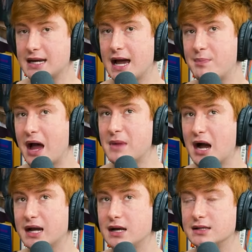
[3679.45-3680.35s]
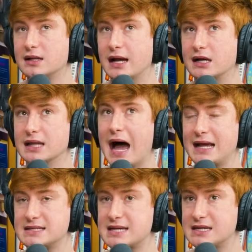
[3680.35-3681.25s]
And I'm not going to
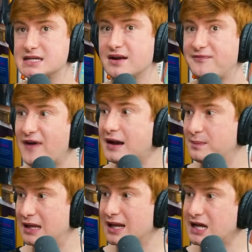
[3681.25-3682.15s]
lie and say it doesn't affect me.